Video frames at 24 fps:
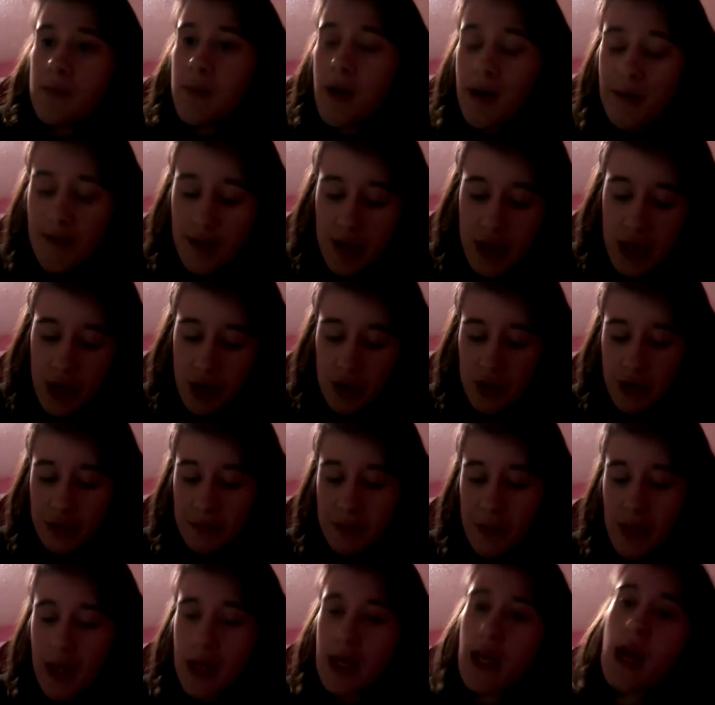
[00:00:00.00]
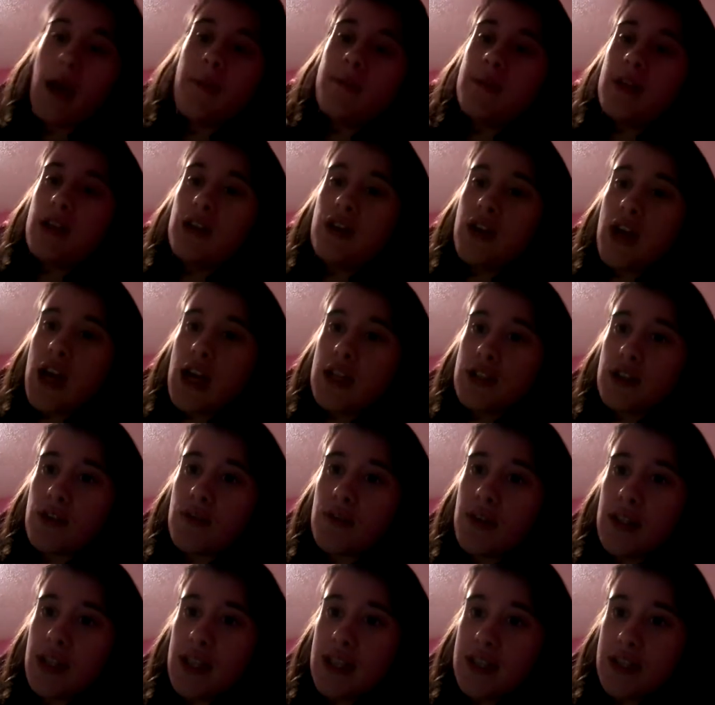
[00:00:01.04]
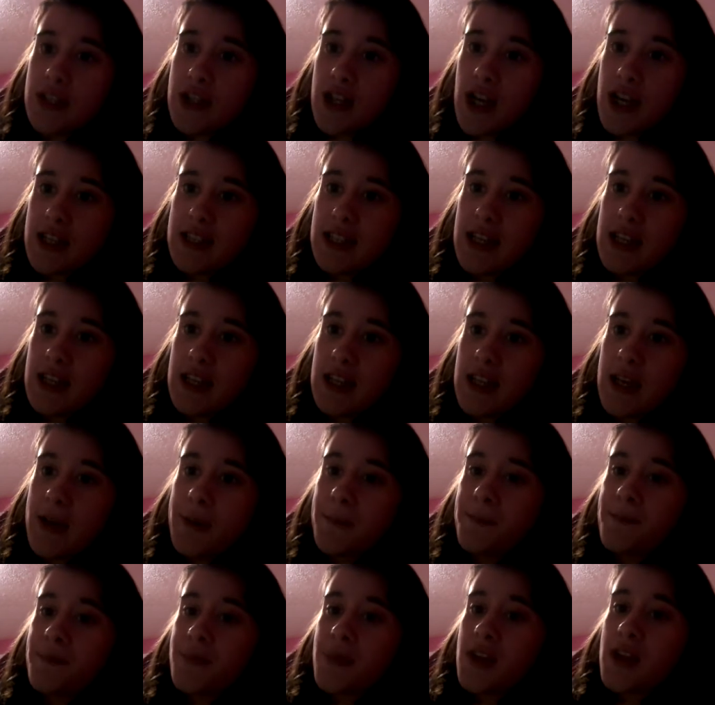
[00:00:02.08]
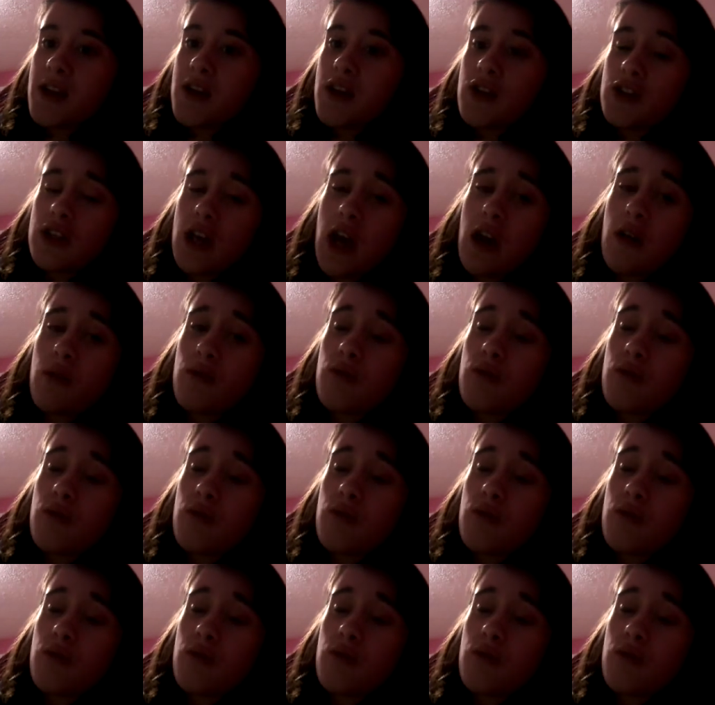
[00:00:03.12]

my videos, but I mean, you guys don't really suggest anything. So I